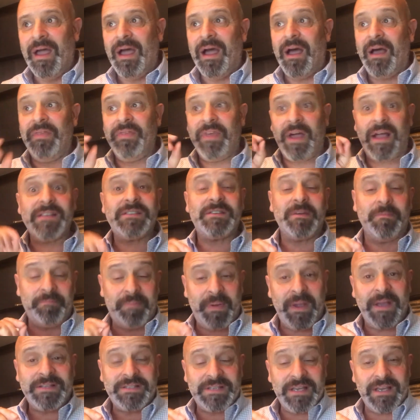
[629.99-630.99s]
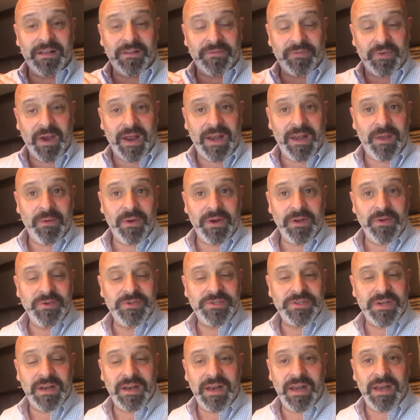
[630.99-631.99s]
And that's a big deal for anyone who's
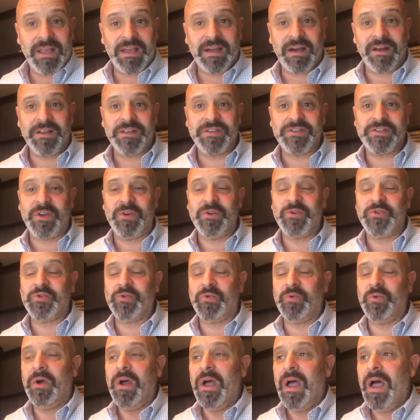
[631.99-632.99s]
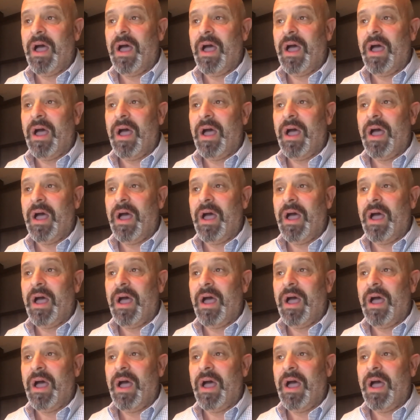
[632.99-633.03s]
done any kind of social